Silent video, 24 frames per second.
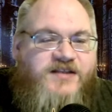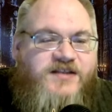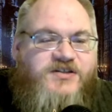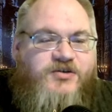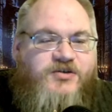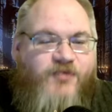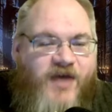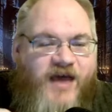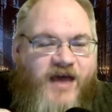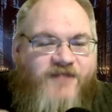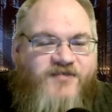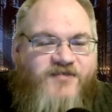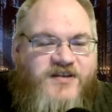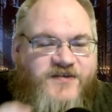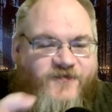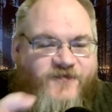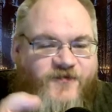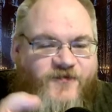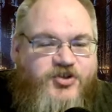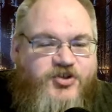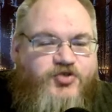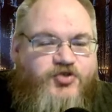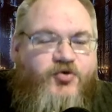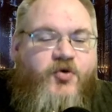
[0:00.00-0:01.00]
So we have this
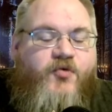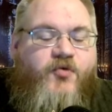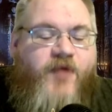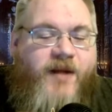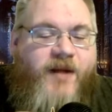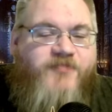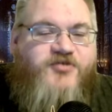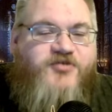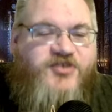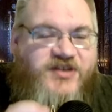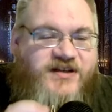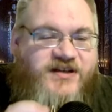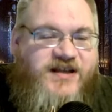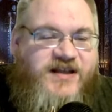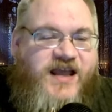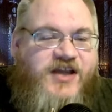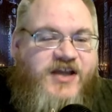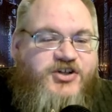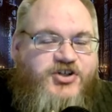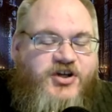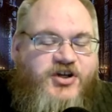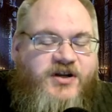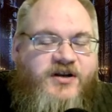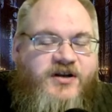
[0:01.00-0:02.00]
visual
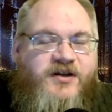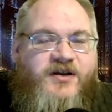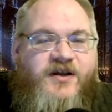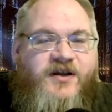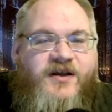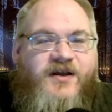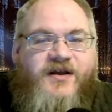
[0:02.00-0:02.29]
representation.